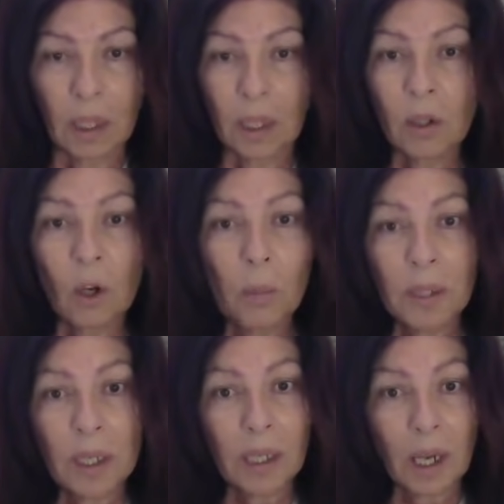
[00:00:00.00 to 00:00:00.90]
And
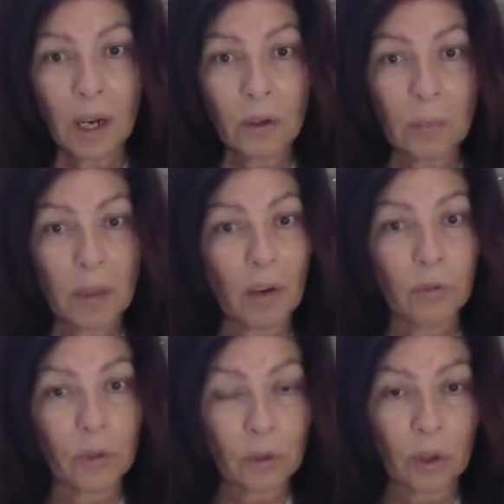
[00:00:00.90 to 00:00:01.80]
nobody cared
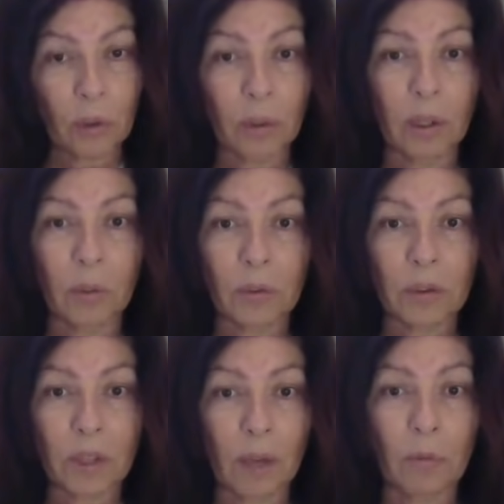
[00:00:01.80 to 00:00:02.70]
about Virgo when it
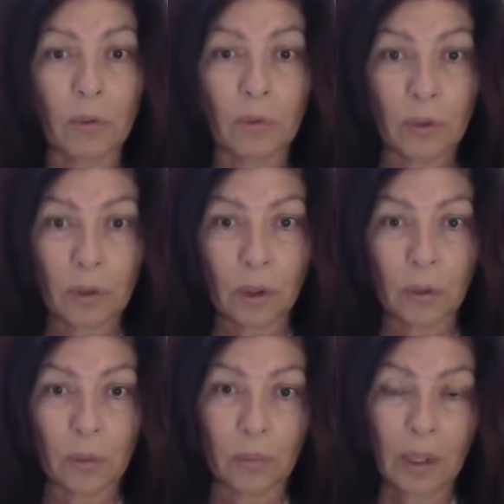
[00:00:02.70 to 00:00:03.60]
was time for
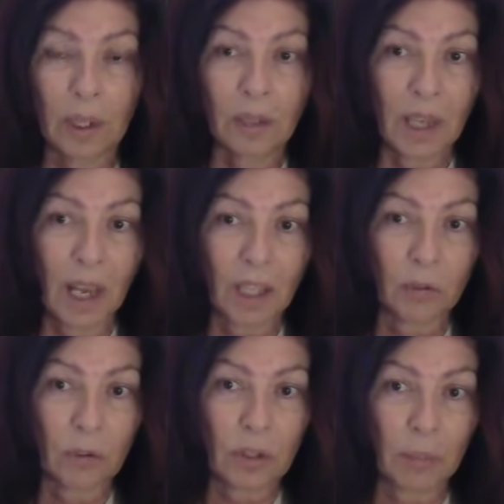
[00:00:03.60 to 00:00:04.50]
Virgo to
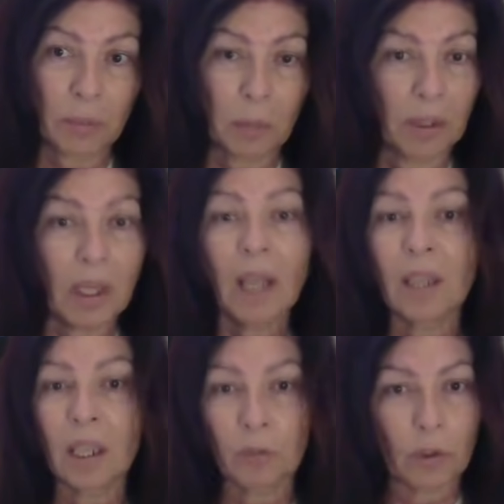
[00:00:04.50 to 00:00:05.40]
ask for something, but
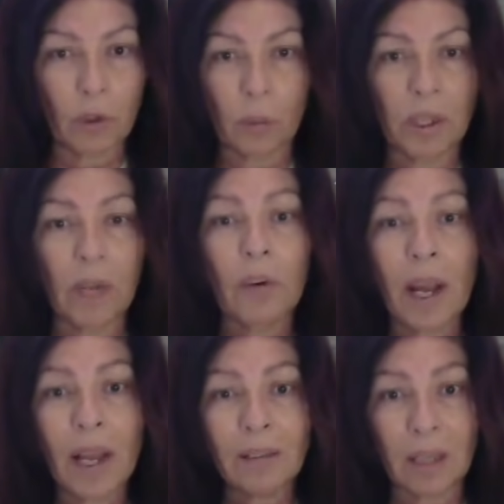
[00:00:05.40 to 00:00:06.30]
not like Virgo would ever
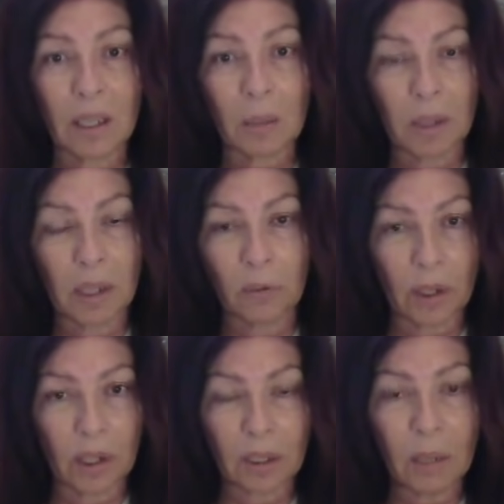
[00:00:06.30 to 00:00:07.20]
ask anybody
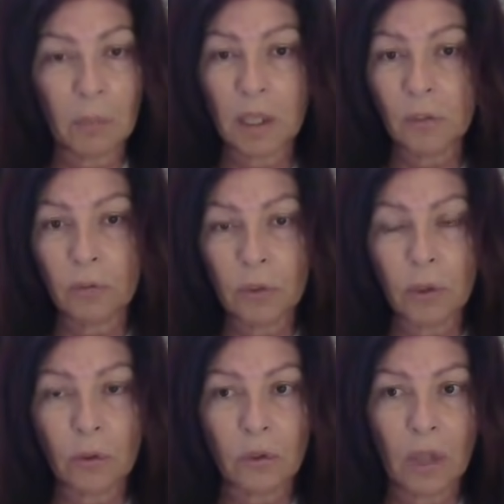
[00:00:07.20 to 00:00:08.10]
for anything, because
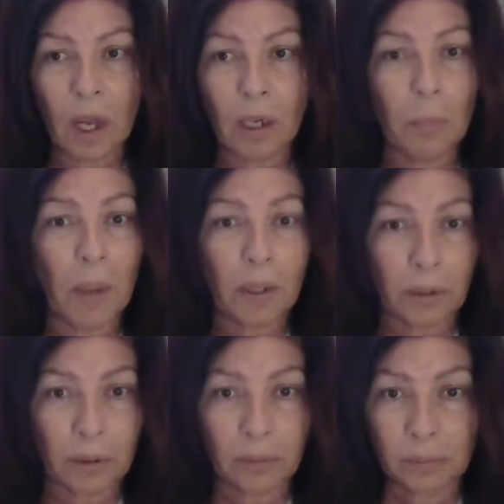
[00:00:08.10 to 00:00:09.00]
Virgo's not a
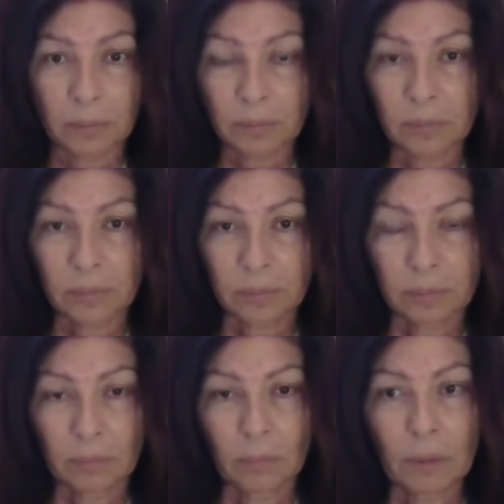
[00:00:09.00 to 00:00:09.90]
beggar,
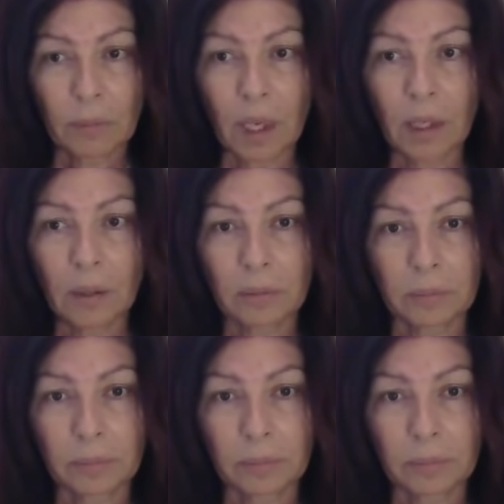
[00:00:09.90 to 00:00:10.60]
okay?